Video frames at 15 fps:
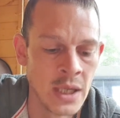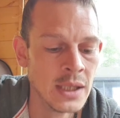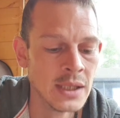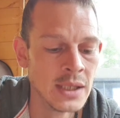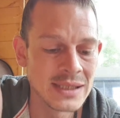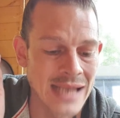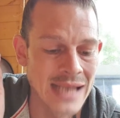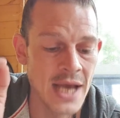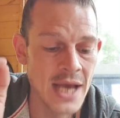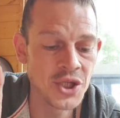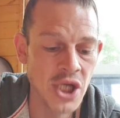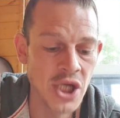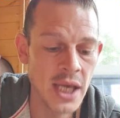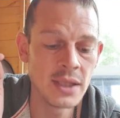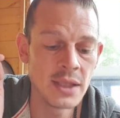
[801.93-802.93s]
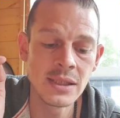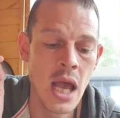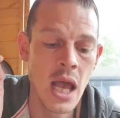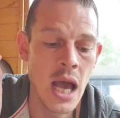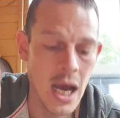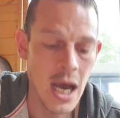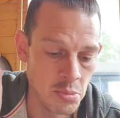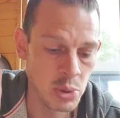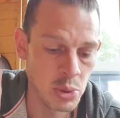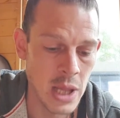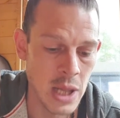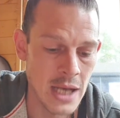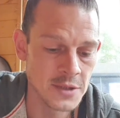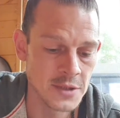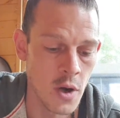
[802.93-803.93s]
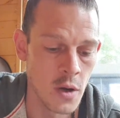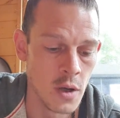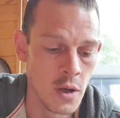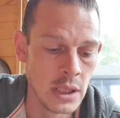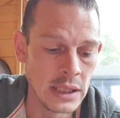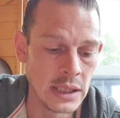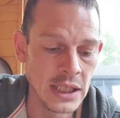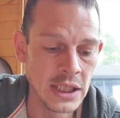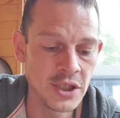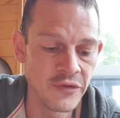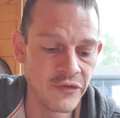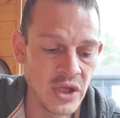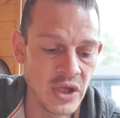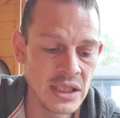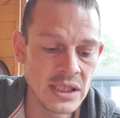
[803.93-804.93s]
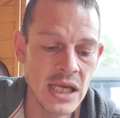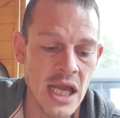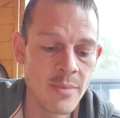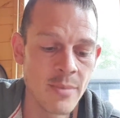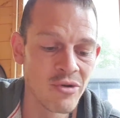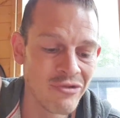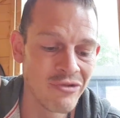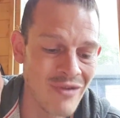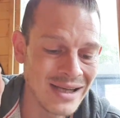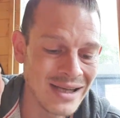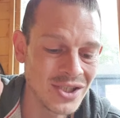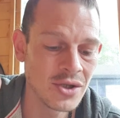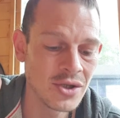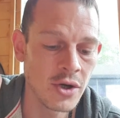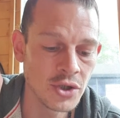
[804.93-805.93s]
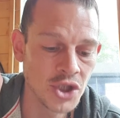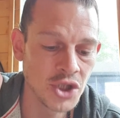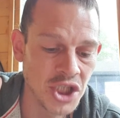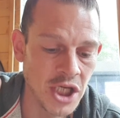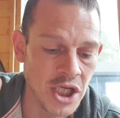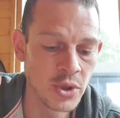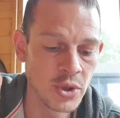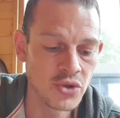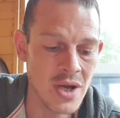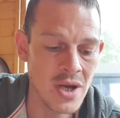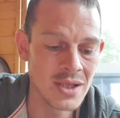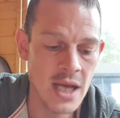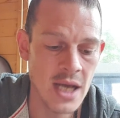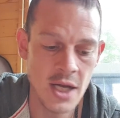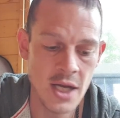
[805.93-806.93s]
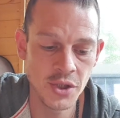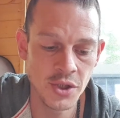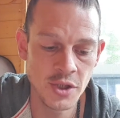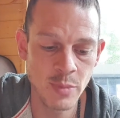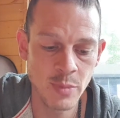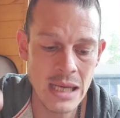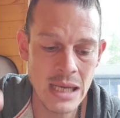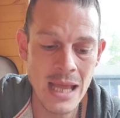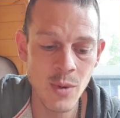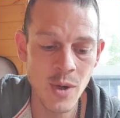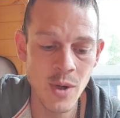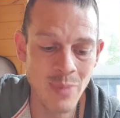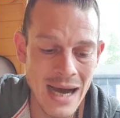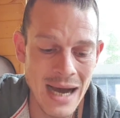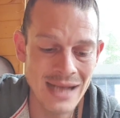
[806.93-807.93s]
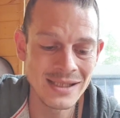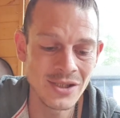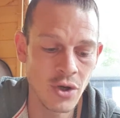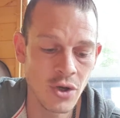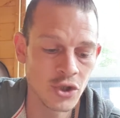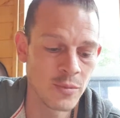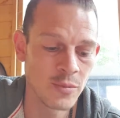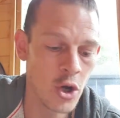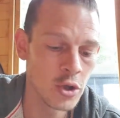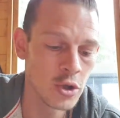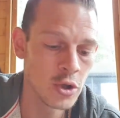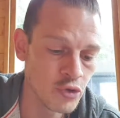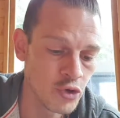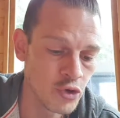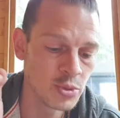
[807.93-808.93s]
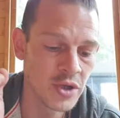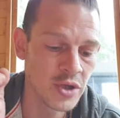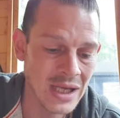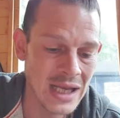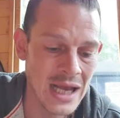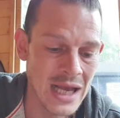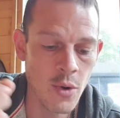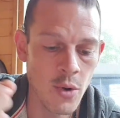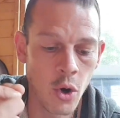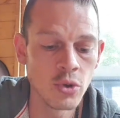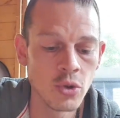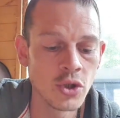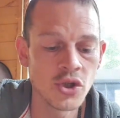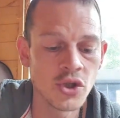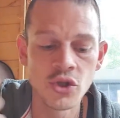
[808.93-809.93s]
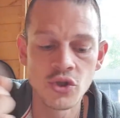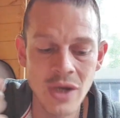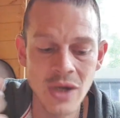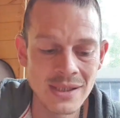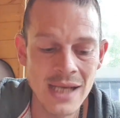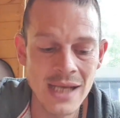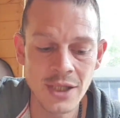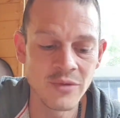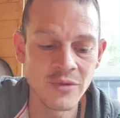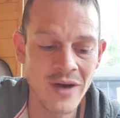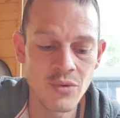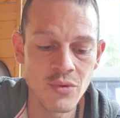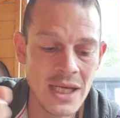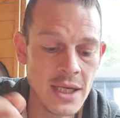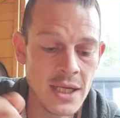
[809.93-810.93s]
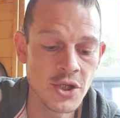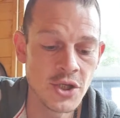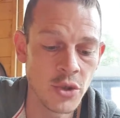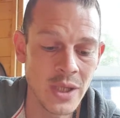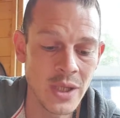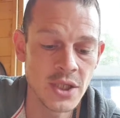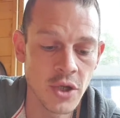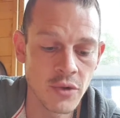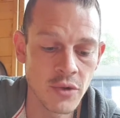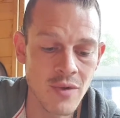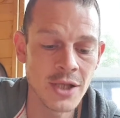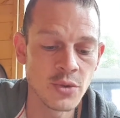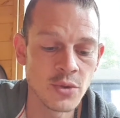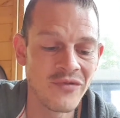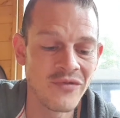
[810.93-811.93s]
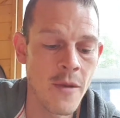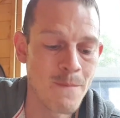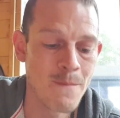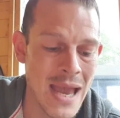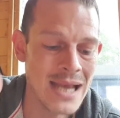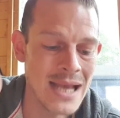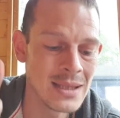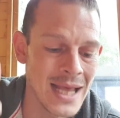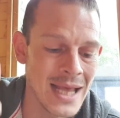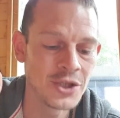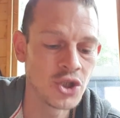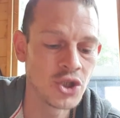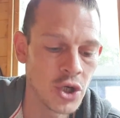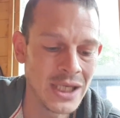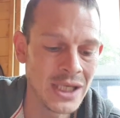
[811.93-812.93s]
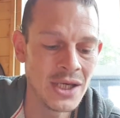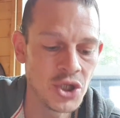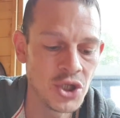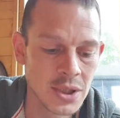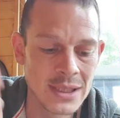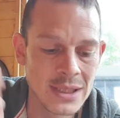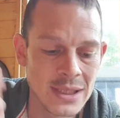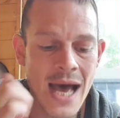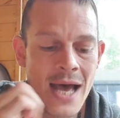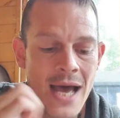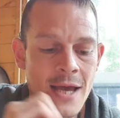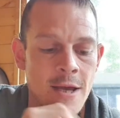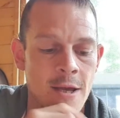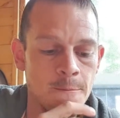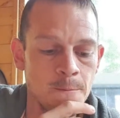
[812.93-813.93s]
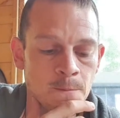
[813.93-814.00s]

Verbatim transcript: sidechains, and Plasma. Each of these enable faster, cheaper transactions by allowing parties or smaller groups of account holders to transact without needing to interact with the main ledger each time.